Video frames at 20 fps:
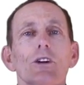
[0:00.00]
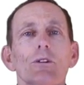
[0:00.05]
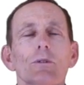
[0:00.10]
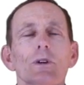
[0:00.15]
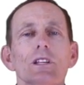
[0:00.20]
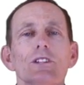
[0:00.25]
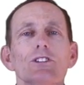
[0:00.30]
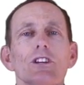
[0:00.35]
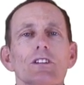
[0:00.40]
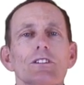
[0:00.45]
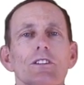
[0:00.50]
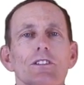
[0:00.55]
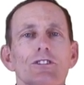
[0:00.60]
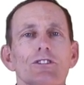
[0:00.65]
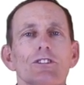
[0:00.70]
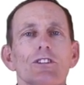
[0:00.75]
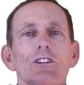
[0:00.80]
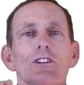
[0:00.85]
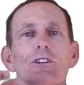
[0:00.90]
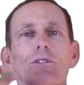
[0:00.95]
We just
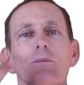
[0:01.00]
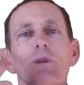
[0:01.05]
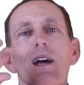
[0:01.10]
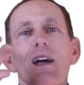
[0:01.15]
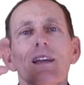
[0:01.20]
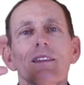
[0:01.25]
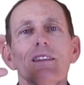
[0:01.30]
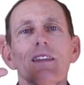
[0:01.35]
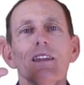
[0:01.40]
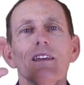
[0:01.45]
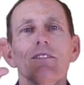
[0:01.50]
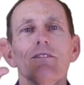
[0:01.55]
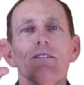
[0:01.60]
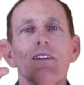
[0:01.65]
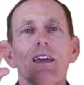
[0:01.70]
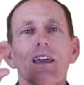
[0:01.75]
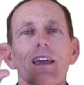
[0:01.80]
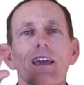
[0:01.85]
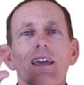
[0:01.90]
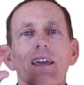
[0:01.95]
assume that if
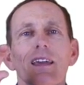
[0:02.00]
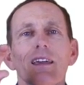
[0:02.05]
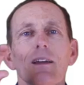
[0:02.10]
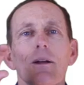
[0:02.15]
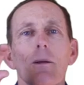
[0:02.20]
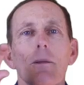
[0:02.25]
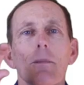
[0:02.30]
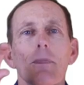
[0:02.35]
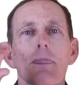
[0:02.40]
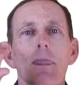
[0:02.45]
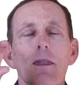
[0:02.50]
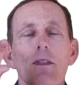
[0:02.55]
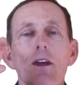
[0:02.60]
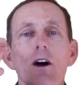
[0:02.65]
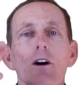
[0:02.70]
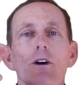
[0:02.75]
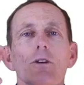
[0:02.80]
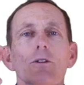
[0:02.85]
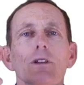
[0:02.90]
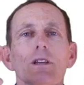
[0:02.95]
a
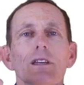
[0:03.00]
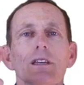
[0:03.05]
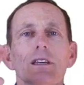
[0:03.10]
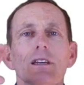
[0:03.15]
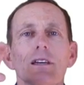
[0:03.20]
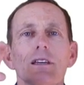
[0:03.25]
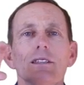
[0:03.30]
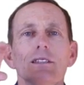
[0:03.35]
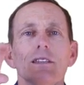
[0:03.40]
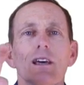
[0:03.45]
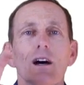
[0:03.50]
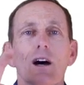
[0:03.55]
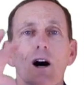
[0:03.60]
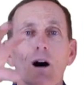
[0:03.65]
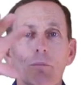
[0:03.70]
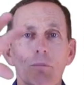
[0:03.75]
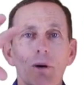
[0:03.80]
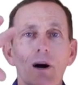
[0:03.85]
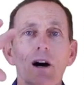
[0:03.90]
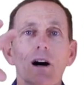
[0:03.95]
node is
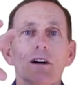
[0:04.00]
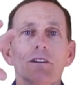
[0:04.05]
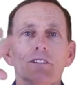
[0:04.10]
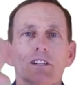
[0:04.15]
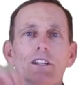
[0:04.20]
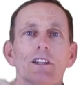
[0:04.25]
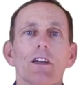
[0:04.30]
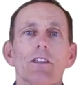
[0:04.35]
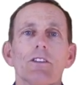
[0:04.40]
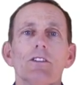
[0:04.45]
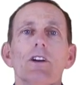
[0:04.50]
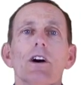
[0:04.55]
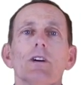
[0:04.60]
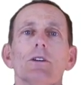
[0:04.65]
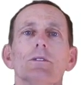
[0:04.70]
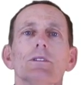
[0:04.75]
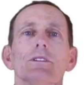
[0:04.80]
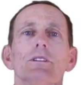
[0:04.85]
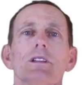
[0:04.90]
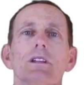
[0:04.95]
above another
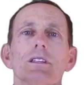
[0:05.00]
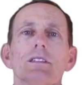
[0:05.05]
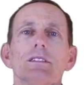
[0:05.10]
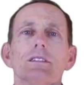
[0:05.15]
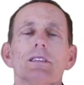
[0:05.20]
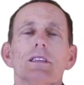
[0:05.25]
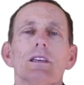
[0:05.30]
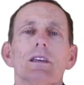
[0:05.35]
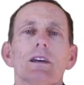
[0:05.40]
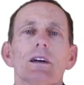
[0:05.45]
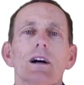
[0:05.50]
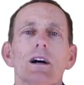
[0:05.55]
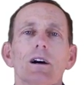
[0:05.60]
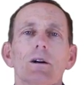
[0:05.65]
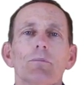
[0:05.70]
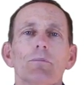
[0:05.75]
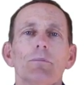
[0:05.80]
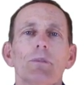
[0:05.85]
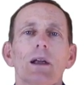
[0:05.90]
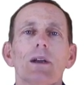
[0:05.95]
node, that it's
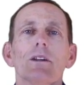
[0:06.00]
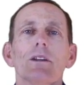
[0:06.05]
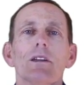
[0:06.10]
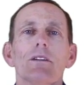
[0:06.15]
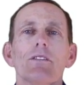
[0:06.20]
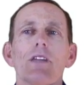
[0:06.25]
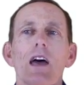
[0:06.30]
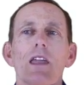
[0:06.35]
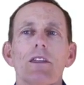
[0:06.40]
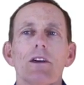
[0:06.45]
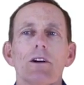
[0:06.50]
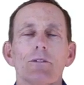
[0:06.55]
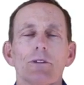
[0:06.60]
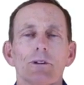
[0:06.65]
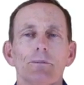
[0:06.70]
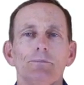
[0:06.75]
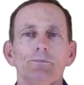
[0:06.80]
a parent of that node.